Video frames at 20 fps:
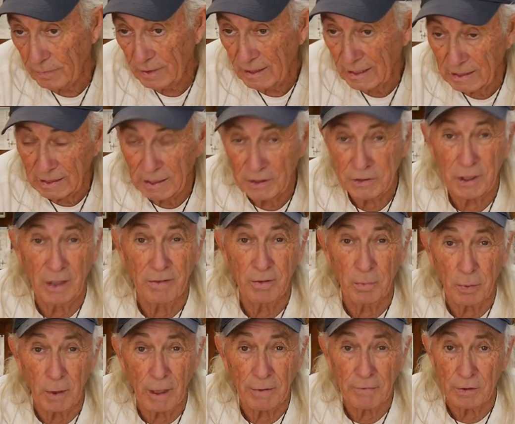unless you have a
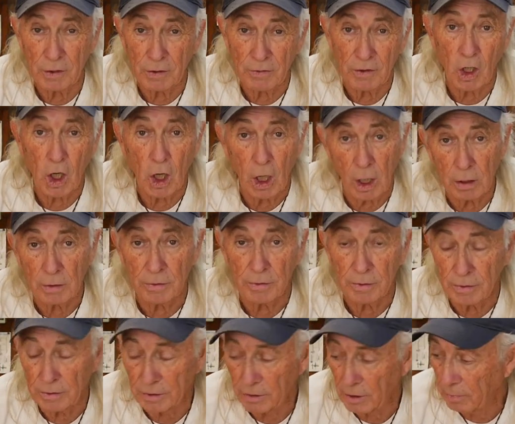preference for color
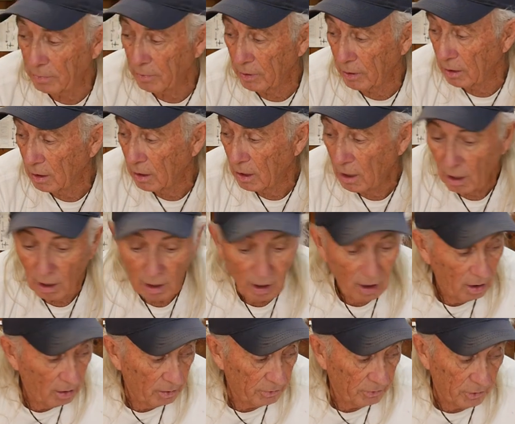or something,
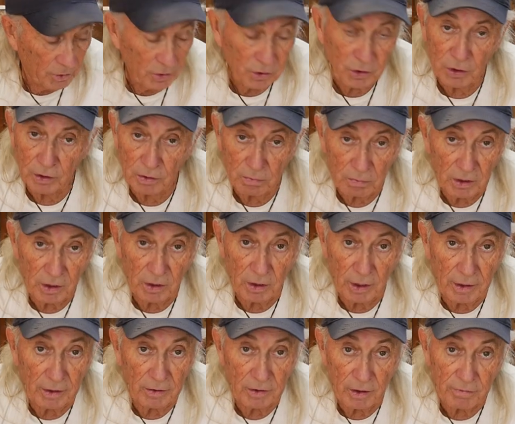there shouldn't be
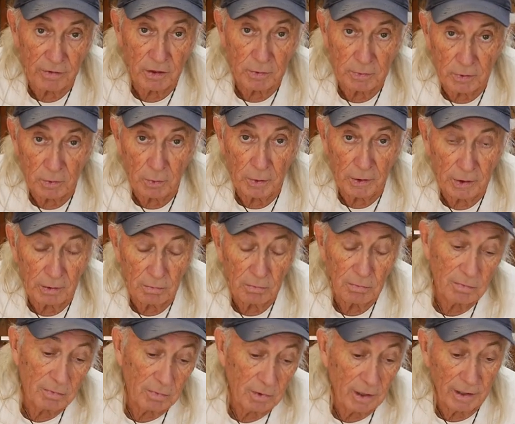any difference between
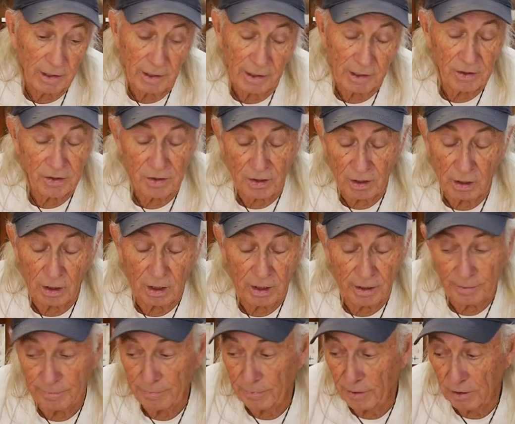them. And like I said,
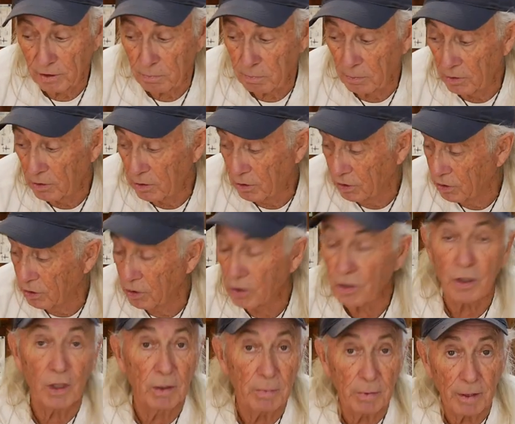I, it's been just
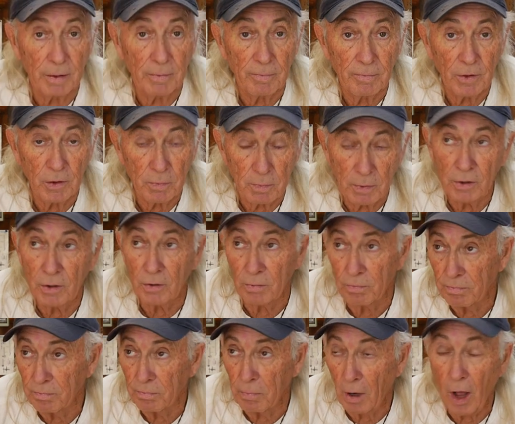disturbing. It's
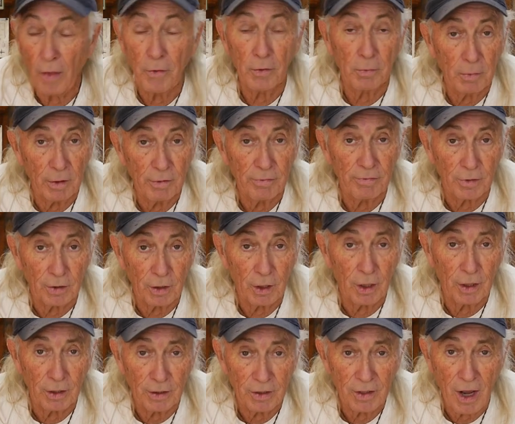been bothering me for a
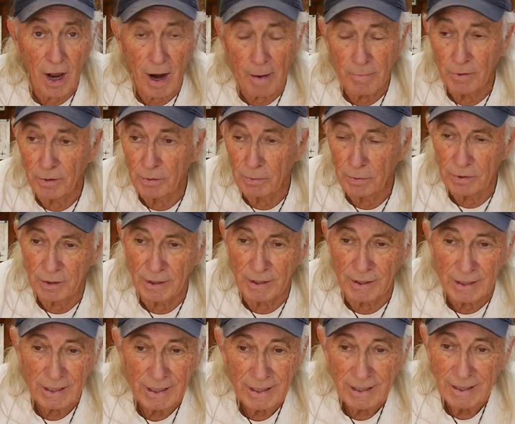long time that there was like,